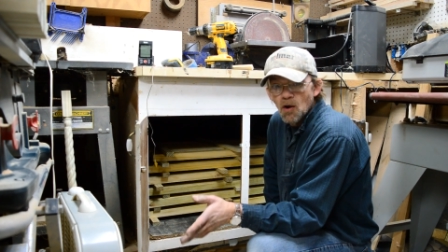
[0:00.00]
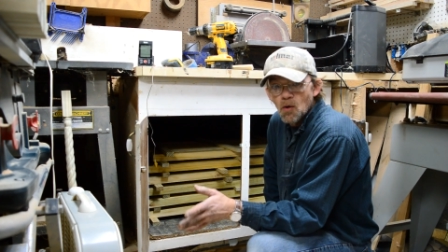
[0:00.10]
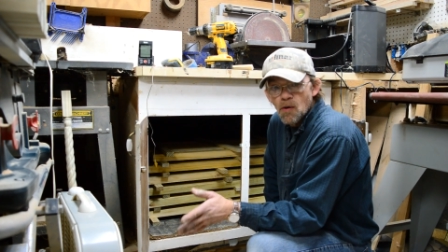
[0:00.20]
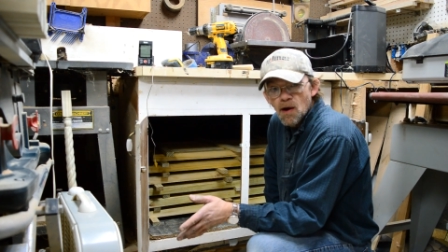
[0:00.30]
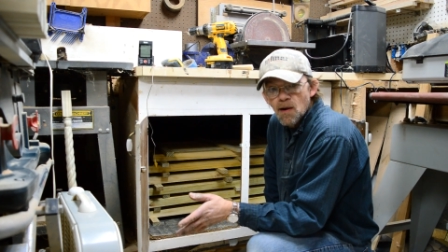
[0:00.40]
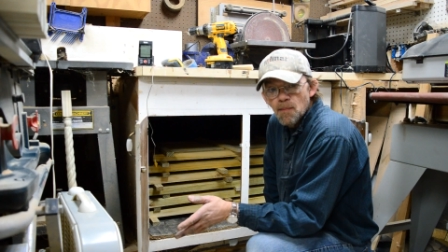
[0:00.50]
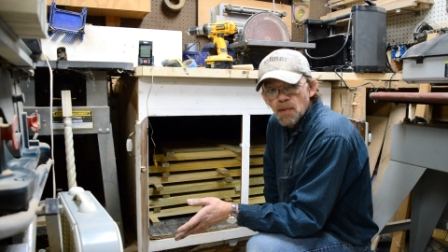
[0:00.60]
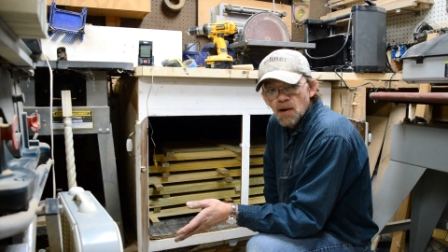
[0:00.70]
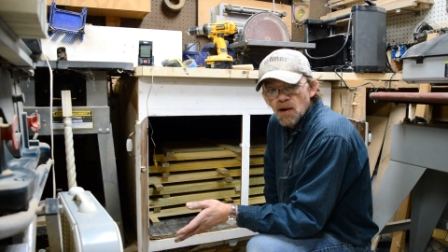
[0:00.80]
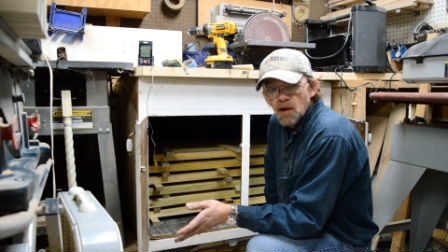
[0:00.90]
gluing up,
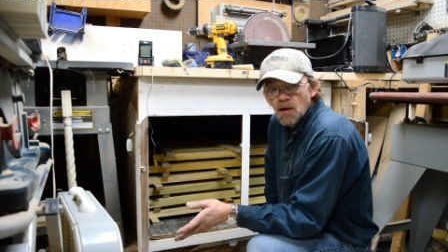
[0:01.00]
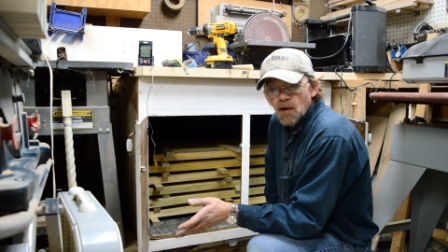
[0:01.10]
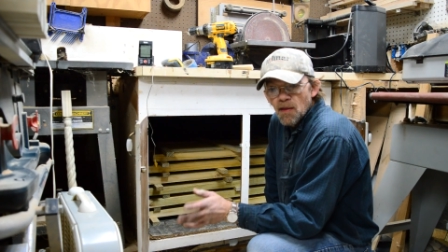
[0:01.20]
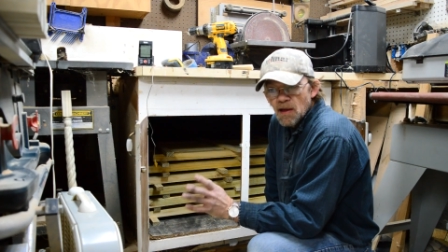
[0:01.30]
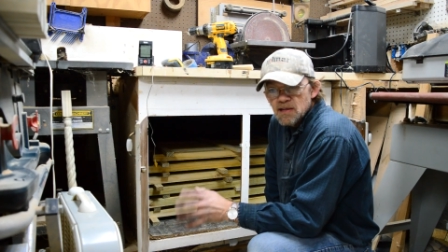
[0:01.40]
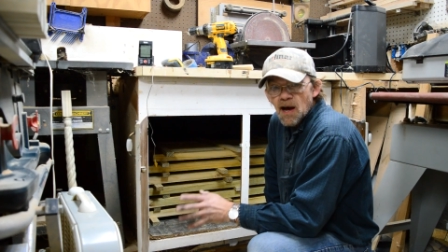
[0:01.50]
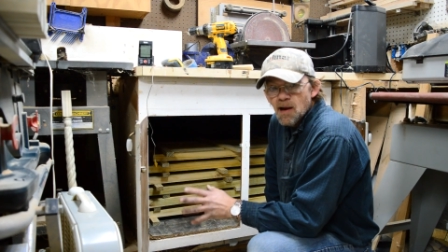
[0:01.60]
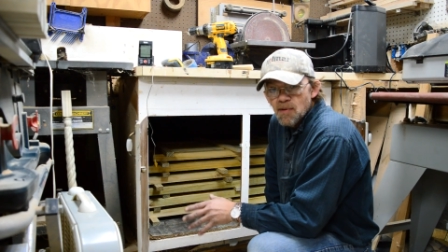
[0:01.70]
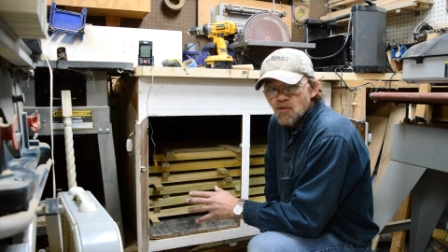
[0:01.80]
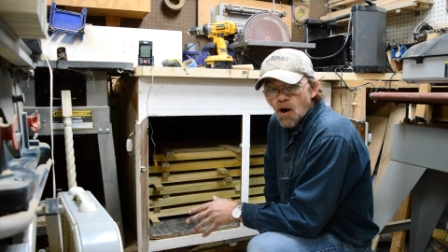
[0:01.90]
it's got
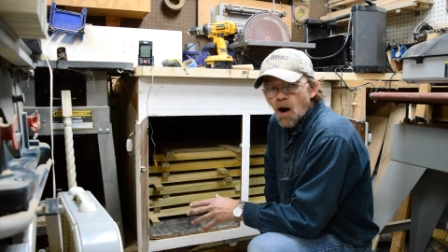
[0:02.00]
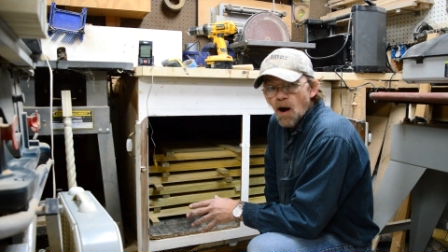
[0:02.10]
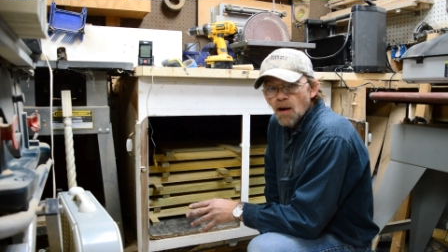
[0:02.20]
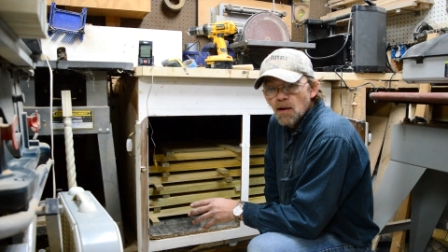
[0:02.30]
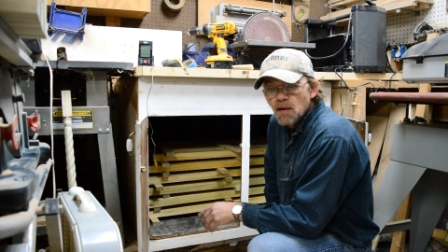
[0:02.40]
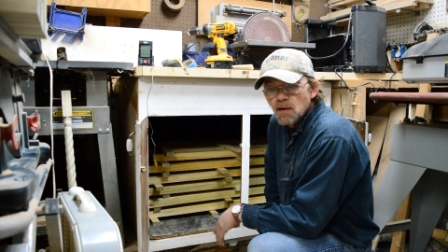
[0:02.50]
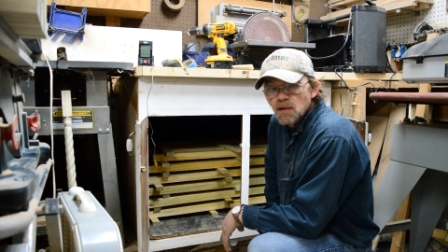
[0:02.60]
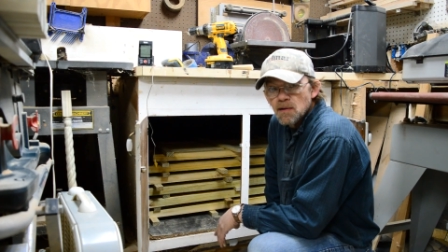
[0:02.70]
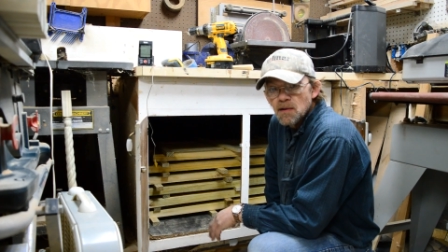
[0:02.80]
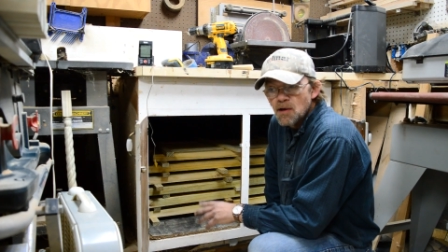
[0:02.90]
to be dry,
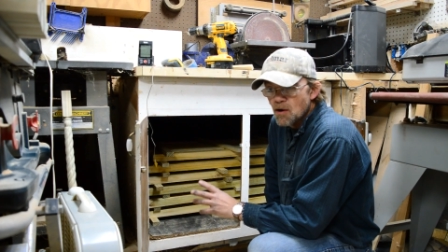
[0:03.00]
you